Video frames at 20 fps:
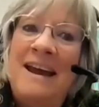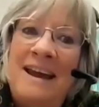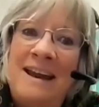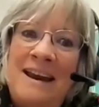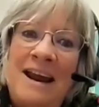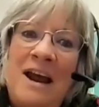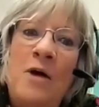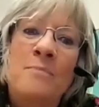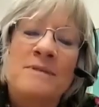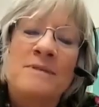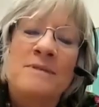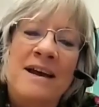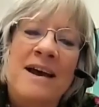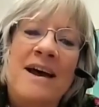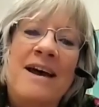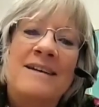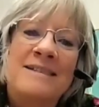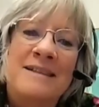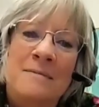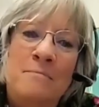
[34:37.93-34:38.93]
it helps
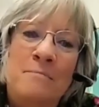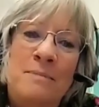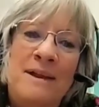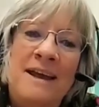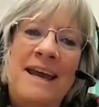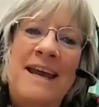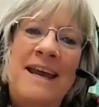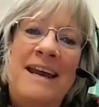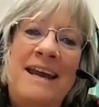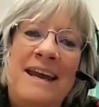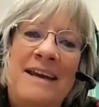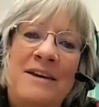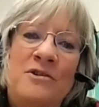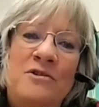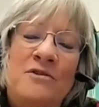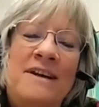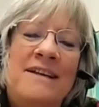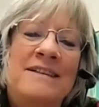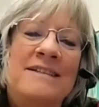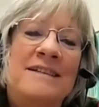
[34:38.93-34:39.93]
us in planning and
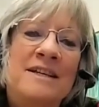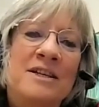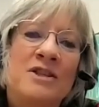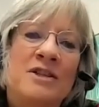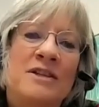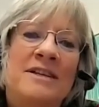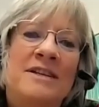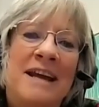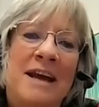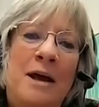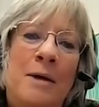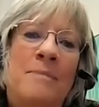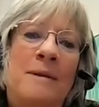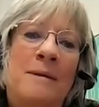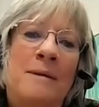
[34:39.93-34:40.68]
transition to help